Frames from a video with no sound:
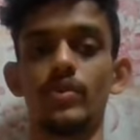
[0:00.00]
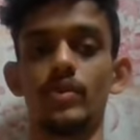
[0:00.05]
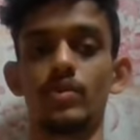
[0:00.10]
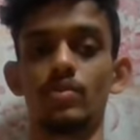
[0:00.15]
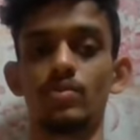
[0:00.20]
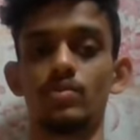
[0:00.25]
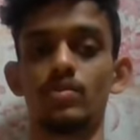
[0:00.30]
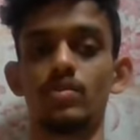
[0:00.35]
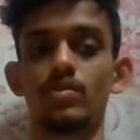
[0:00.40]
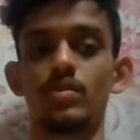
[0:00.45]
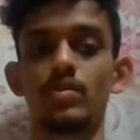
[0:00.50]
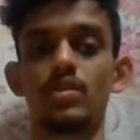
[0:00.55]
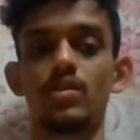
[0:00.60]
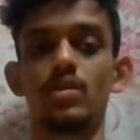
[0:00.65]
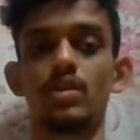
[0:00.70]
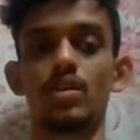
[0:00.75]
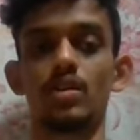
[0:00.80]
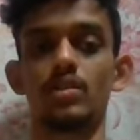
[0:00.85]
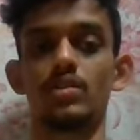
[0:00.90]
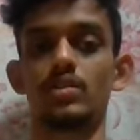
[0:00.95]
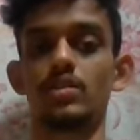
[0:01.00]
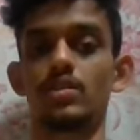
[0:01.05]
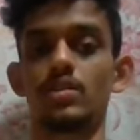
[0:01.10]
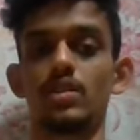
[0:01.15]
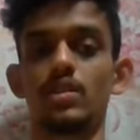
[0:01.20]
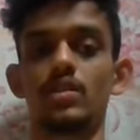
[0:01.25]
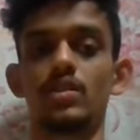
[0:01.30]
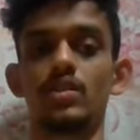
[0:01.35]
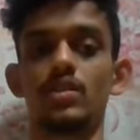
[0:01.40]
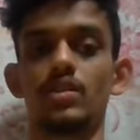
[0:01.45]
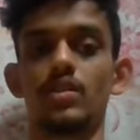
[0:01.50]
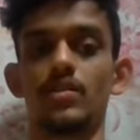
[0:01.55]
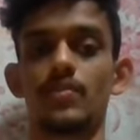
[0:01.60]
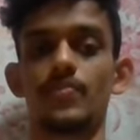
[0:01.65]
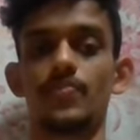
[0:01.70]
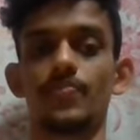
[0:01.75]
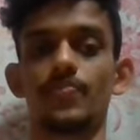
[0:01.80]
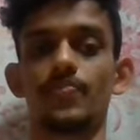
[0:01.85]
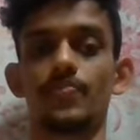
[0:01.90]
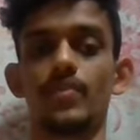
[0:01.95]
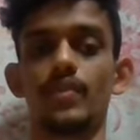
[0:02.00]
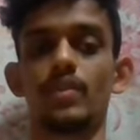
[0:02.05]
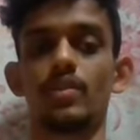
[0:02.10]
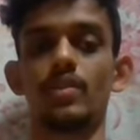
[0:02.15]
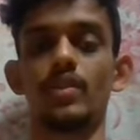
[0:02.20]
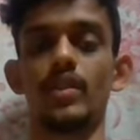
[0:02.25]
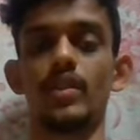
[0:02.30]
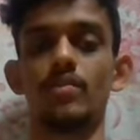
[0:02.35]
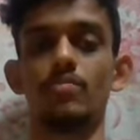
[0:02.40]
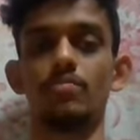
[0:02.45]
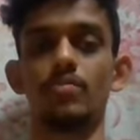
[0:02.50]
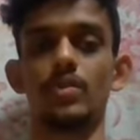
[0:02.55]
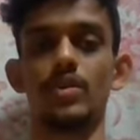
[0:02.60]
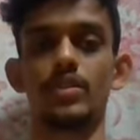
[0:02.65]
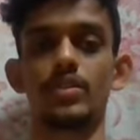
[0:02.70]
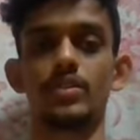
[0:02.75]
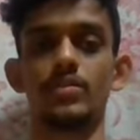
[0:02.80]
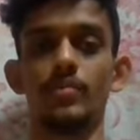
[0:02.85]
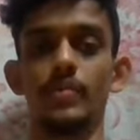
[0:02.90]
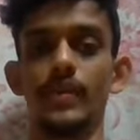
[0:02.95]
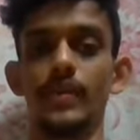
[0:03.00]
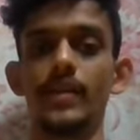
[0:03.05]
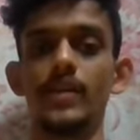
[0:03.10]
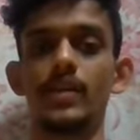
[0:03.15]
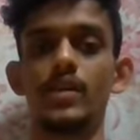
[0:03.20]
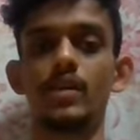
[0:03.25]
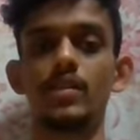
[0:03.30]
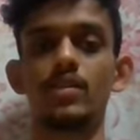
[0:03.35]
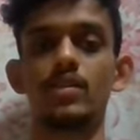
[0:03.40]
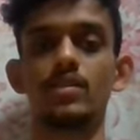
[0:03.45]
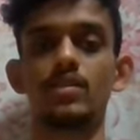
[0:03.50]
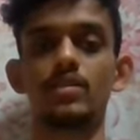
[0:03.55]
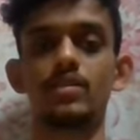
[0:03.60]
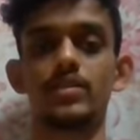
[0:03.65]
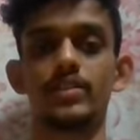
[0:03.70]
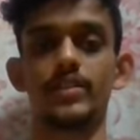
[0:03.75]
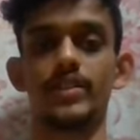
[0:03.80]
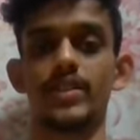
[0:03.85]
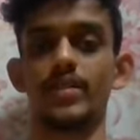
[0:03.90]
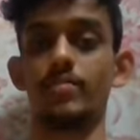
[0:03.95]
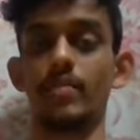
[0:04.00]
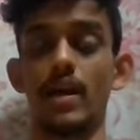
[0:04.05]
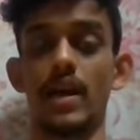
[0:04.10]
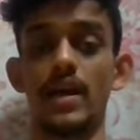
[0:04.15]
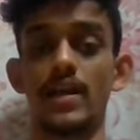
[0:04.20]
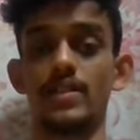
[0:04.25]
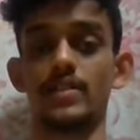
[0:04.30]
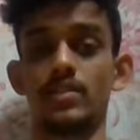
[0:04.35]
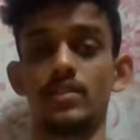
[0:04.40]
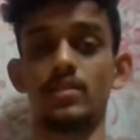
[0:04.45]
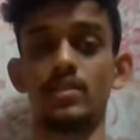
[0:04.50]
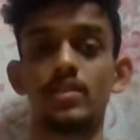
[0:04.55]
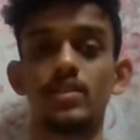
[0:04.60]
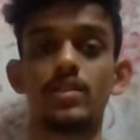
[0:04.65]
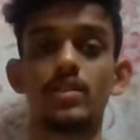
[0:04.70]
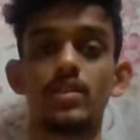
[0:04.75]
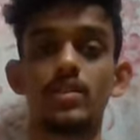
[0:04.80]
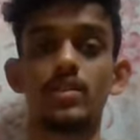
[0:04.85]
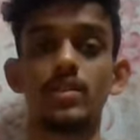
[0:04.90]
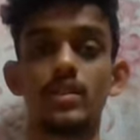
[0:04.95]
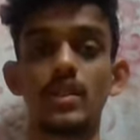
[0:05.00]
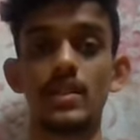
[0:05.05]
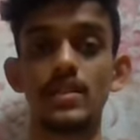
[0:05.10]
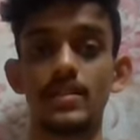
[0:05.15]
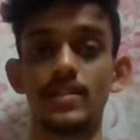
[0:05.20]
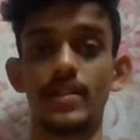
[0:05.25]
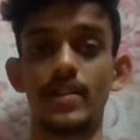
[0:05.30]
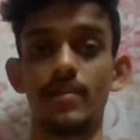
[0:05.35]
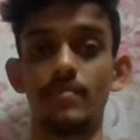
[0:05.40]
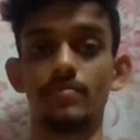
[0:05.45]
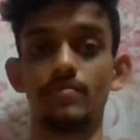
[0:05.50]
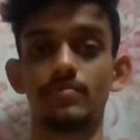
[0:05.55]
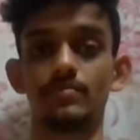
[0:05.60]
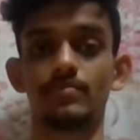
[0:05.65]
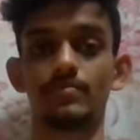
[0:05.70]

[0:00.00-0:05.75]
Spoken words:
rules. Constructor name must be same as the class name.